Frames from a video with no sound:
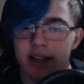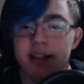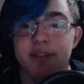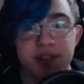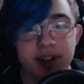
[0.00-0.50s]

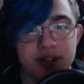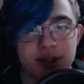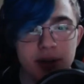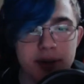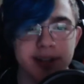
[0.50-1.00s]
Funny
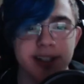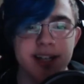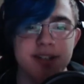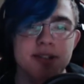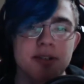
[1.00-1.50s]
story about that.
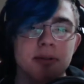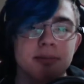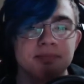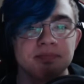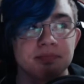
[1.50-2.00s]
So,
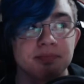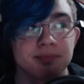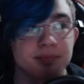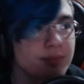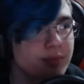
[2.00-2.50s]

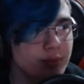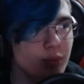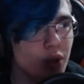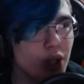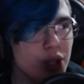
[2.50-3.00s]

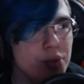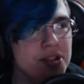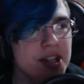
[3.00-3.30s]
it was